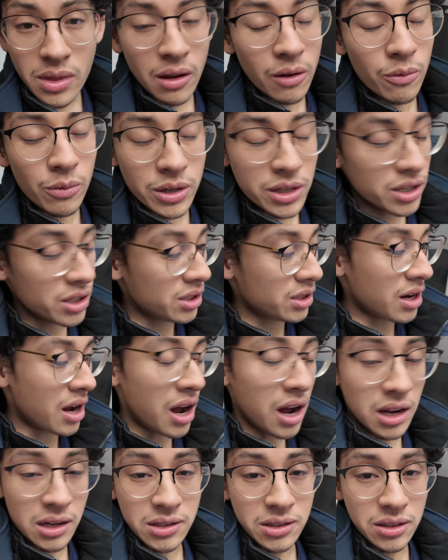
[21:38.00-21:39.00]
which is
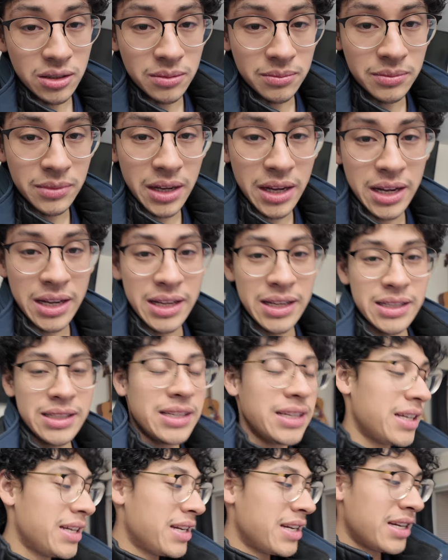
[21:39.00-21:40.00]
awesome.
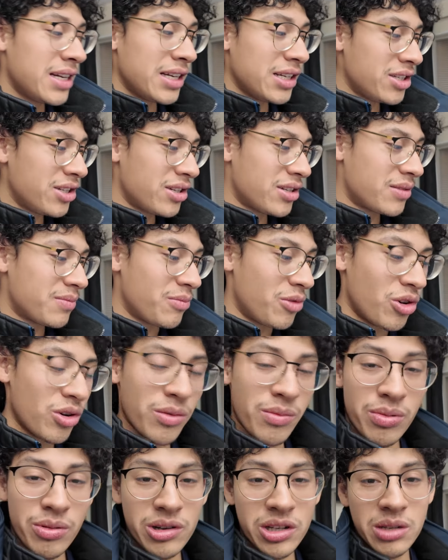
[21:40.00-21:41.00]
And it's just
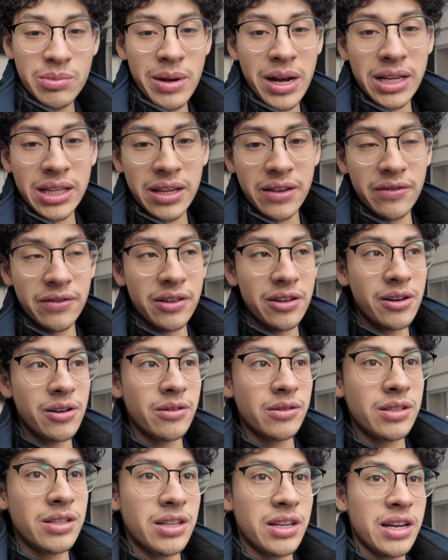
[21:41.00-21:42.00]
more perspective, you
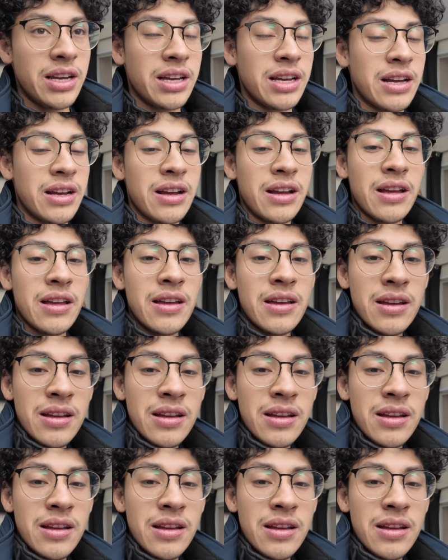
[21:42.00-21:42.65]
know, it's seeing